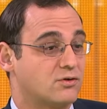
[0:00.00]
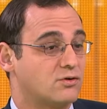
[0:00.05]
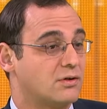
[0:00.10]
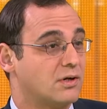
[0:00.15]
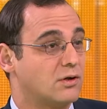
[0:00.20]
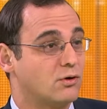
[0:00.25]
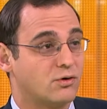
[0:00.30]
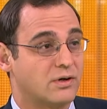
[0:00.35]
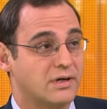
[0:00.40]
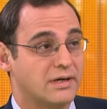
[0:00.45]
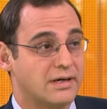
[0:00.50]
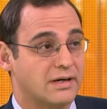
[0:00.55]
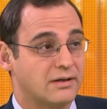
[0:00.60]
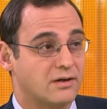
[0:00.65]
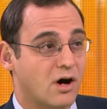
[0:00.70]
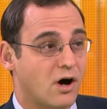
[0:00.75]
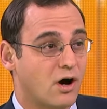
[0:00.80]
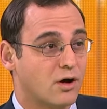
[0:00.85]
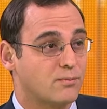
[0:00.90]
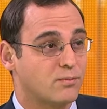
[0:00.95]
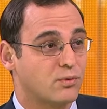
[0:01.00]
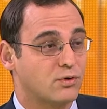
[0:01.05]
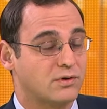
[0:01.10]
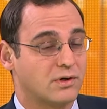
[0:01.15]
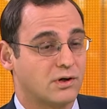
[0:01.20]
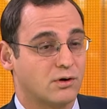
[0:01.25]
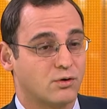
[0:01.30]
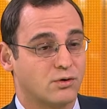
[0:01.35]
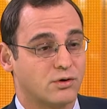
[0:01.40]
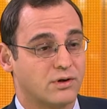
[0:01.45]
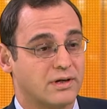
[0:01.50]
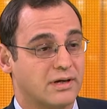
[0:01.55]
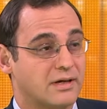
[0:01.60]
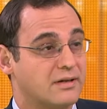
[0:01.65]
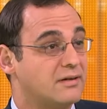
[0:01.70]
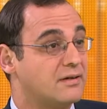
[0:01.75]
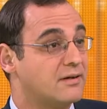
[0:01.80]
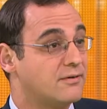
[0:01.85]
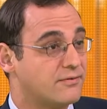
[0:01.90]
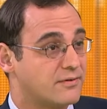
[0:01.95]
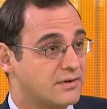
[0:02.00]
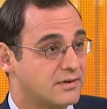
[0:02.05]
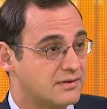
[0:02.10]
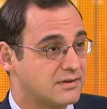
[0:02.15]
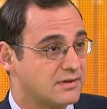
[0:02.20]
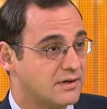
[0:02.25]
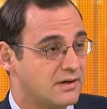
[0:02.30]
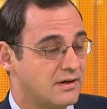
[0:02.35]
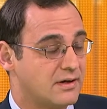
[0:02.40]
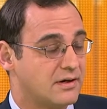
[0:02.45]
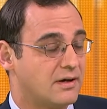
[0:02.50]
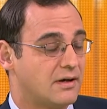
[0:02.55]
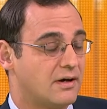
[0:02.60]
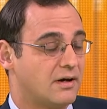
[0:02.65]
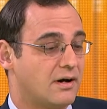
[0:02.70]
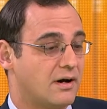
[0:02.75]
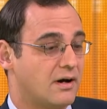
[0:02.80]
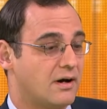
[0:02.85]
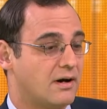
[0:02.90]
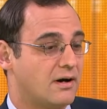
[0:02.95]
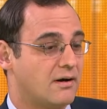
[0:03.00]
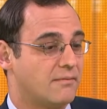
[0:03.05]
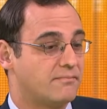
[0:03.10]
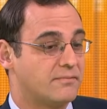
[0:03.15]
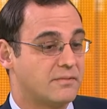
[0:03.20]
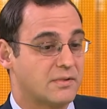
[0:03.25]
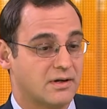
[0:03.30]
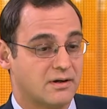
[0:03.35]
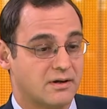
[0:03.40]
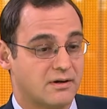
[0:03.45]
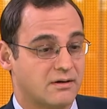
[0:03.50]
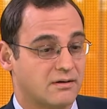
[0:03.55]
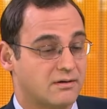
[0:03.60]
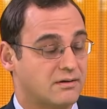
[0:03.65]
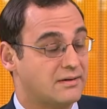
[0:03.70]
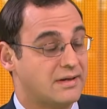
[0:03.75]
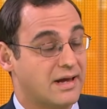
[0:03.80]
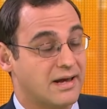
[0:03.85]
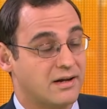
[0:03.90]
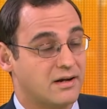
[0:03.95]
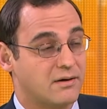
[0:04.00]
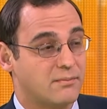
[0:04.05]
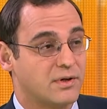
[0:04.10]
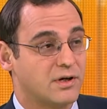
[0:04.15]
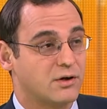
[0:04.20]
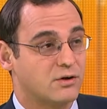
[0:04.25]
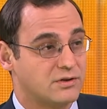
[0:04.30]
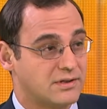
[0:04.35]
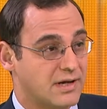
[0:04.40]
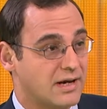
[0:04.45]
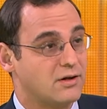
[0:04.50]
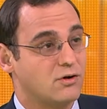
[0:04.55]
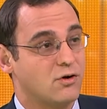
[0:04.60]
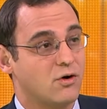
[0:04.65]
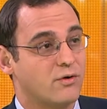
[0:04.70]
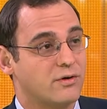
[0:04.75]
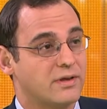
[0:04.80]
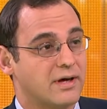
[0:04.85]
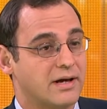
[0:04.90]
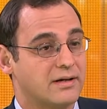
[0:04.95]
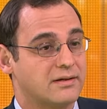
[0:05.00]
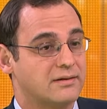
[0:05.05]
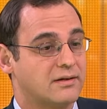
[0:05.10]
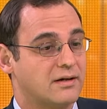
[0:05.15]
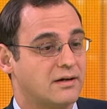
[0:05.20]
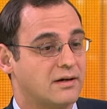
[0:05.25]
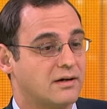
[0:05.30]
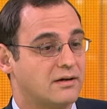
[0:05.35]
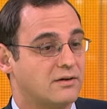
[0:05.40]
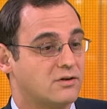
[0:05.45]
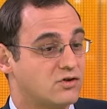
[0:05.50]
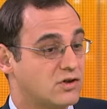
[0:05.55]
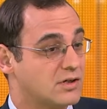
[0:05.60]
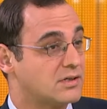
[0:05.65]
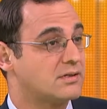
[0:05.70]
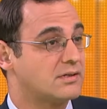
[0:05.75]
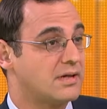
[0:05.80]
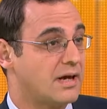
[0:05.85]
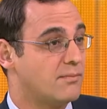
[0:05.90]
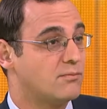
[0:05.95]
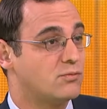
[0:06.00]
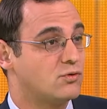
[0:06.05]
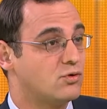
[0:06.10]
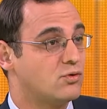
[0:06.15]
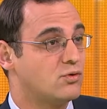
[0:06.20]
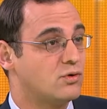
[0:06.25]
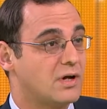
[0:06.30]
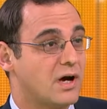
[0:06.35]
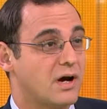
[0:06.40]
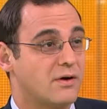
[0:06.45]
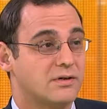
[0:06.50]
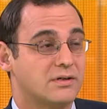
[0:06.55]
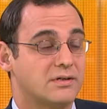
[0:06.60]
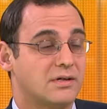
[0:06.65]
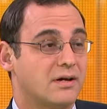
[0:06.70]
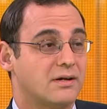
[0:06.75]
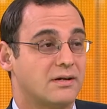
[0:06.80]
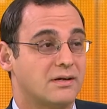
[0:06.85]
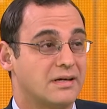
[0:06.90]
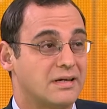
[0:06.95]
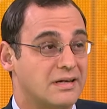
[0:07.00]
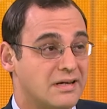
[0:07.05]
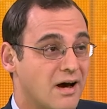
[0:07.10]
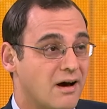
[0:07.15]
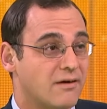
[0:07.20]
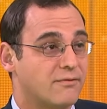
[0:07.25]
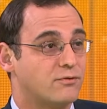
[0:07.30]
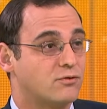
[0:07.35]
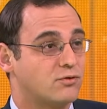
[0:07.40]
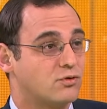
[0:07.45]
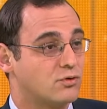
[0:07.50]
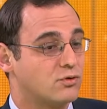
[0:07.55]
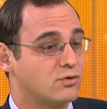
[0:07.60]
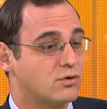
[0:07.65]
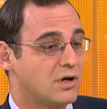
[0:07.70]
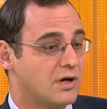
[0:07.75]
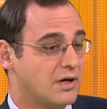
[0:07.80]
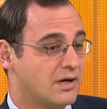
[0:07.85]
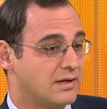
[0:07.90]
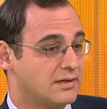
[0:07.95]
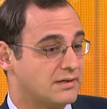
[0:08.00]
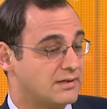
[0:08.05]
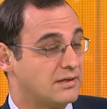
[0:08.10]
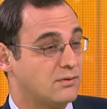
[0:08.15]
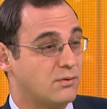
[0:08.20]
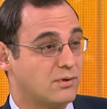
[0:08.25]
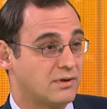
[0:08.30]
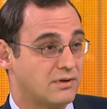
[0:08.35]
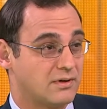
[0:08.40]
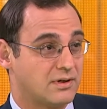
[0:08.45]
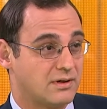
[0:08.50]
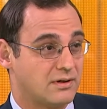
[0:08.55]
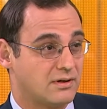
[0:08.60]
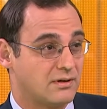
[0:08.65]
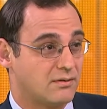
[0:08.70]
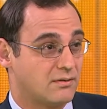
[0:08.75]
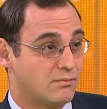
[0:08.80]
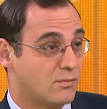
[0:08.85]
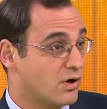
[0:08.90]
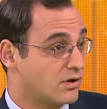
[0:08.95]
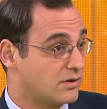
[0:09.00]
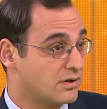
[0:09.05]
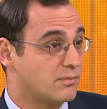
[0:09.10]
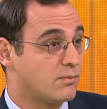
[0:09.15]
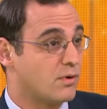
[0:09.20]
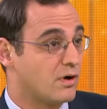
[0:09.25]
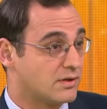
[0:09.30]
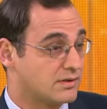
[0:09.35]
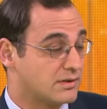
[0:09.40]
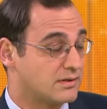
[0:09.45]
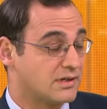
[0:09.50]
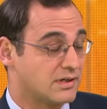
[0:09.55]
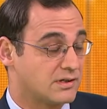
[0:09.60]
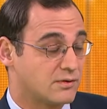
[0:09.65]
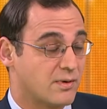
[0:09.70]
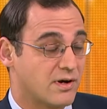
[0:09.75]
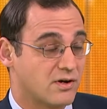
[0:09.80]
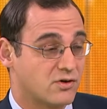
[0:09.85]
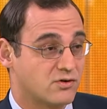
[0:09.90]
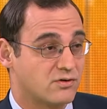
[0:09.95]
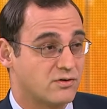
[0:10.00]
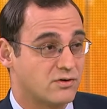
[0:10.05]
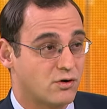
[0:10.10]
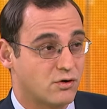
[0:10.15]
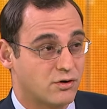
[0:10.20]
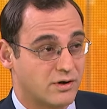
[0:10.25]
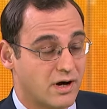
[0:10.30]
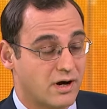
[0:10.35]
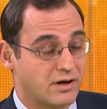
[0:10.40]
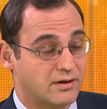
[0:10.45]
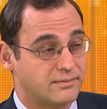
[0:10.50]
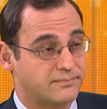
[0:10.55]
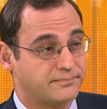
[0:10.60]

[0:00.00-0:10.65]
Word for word: So they're looking at output, they're looking at different um, uh, data because they know that uh, just M2 now is not enough to see whether the monetary policy is expansionary or not.